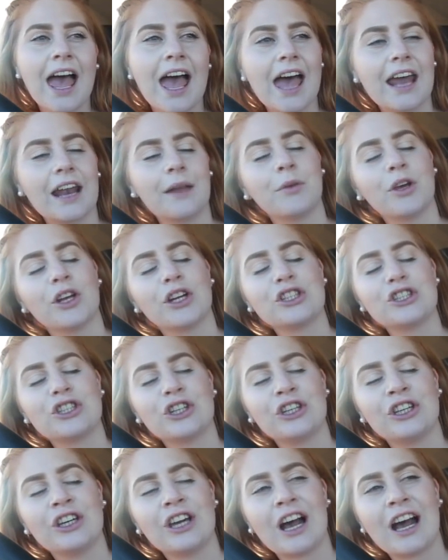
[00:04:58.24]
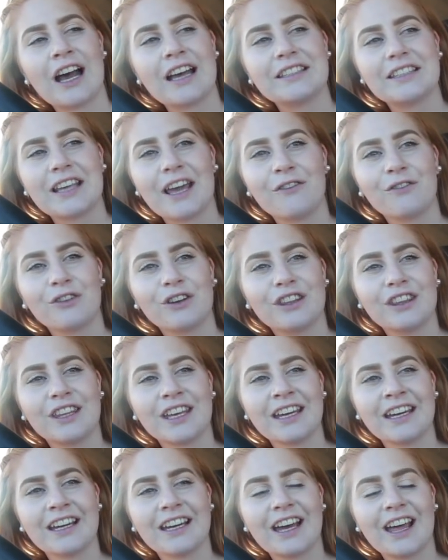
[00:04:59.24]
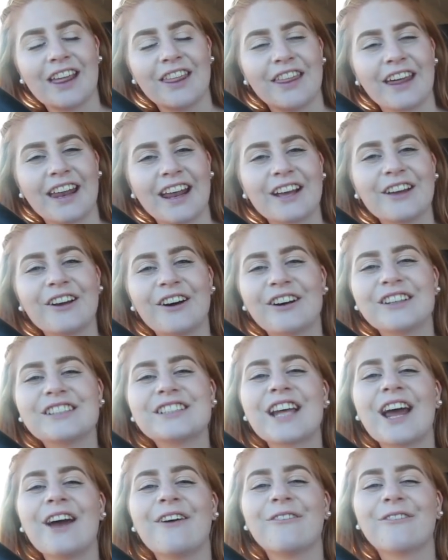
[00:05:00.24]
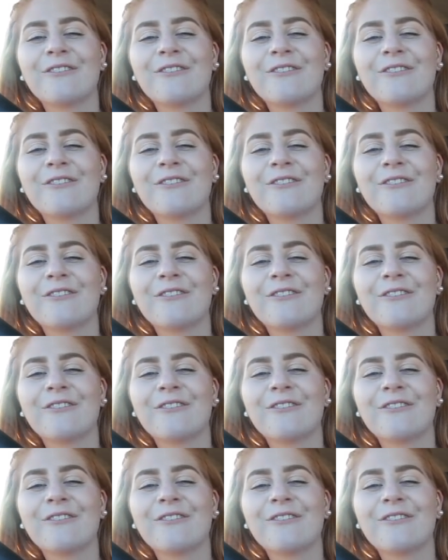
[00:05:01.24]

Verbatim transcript: and I'm gonna show you guys everything that I got